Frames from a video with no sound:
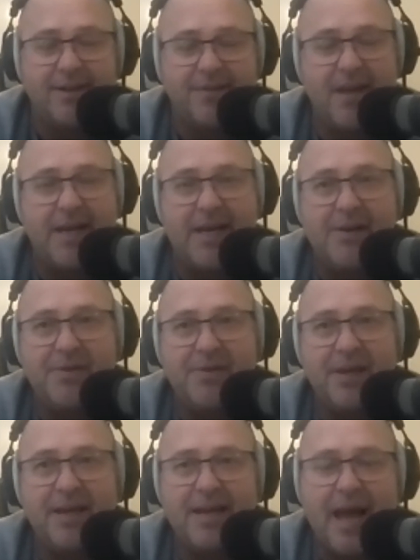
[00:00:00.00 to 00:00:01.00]

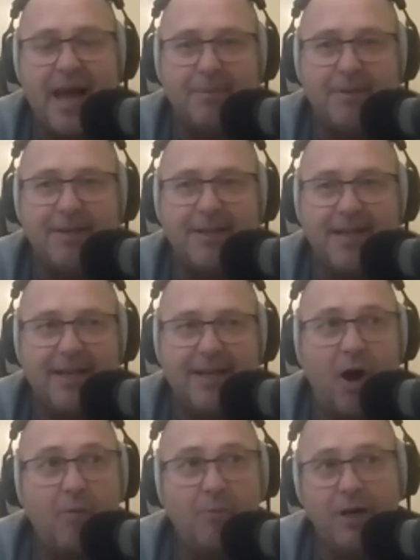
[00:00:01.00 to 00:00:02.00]
anything can happen.
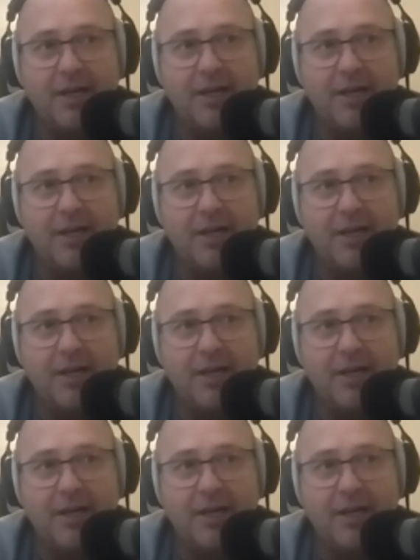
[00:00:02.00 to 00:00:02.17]
I'm really